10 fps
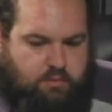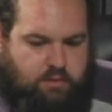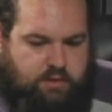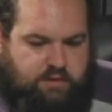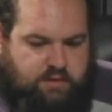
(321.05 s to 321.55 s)

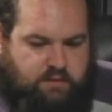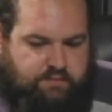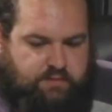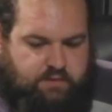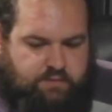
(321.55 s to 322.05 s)
Let's see
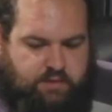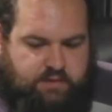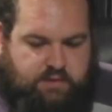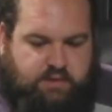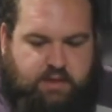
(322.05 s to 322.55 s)
if this
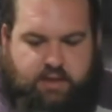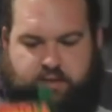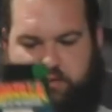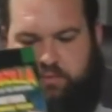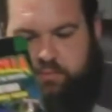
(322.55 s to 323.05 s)
wants to
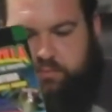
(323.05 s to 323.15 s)
stand. Nope.